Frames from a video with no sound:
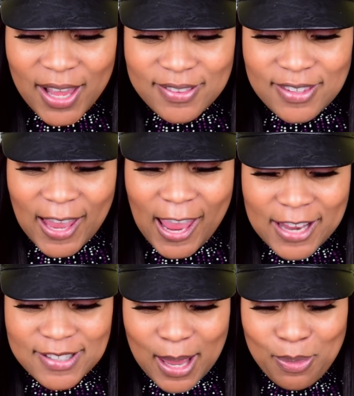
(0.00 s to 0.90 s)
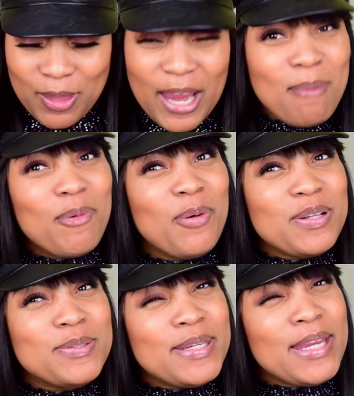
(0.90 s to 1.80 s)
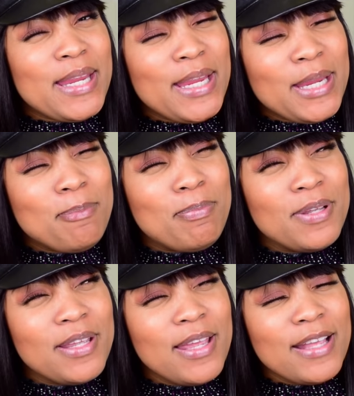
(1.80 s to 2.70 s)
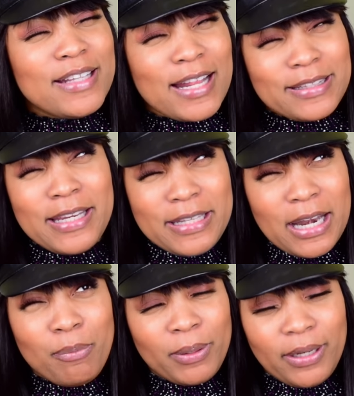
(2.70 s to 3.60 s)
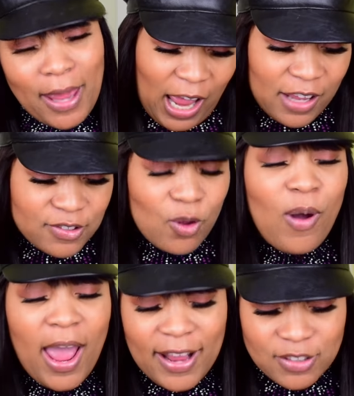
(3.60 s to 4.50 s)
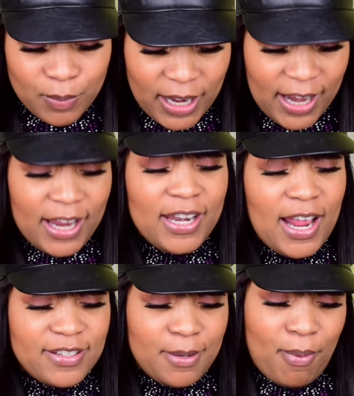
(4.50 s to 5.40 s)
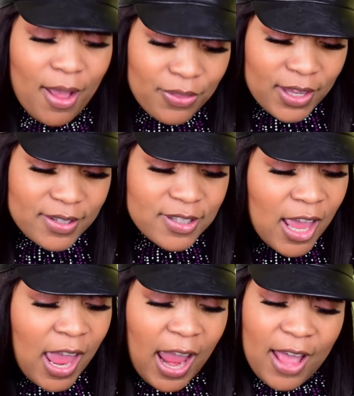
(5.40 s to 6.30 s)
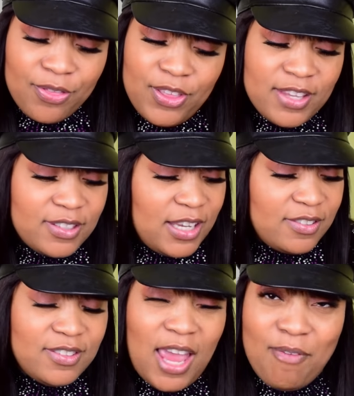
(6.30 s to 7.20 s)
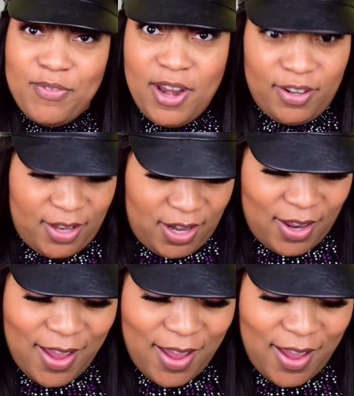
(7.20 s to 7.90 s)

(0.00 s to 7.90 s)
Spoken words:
that I think I'm going to keep, that I think that I really like. So I actually went ahead and I did buy this, and this is definitely